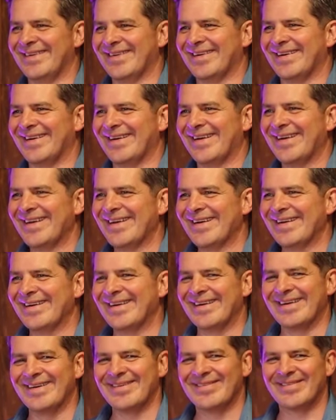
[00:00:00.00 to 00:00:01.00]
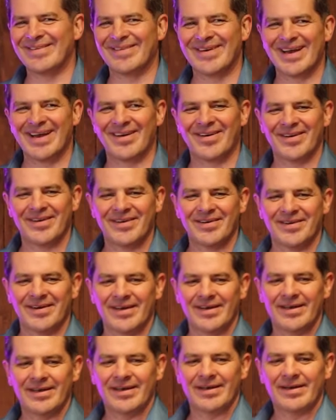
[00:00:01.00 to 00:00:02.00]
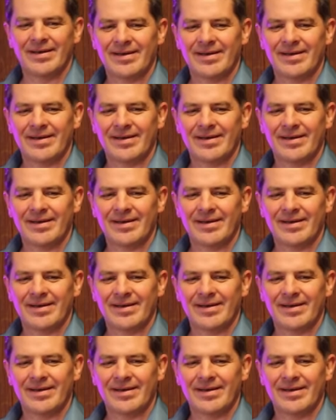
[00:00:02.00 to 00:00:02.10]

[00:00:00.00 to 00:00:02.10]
you know, why do I do it?